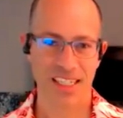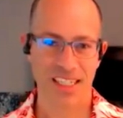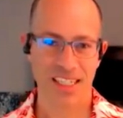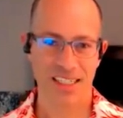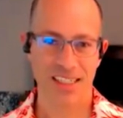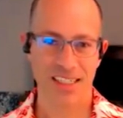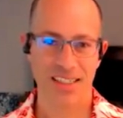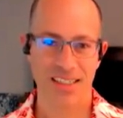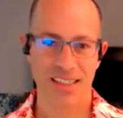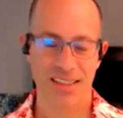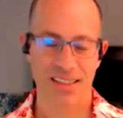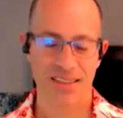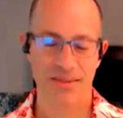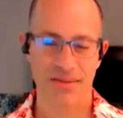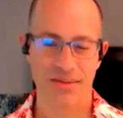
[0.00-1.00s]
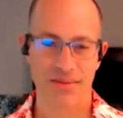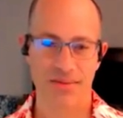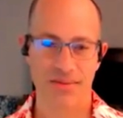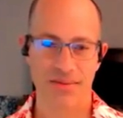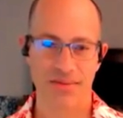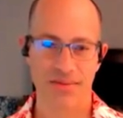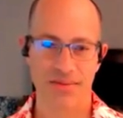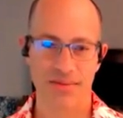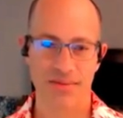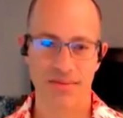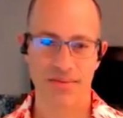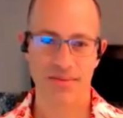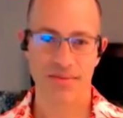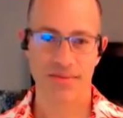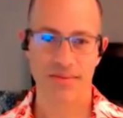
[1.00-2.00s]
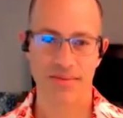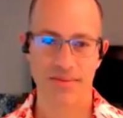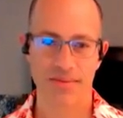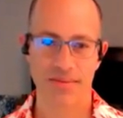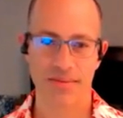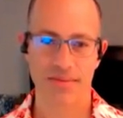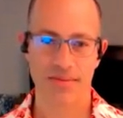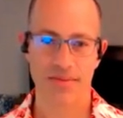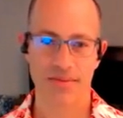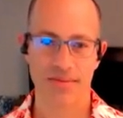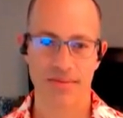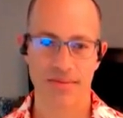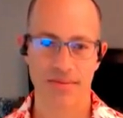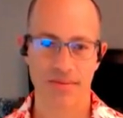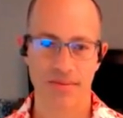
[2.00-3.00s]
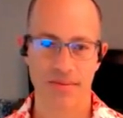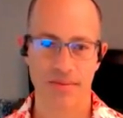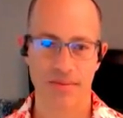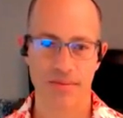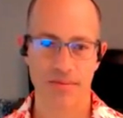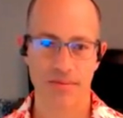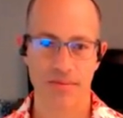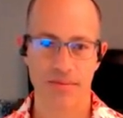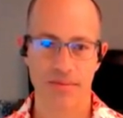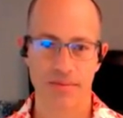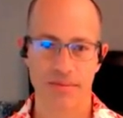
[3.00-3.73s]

(silent)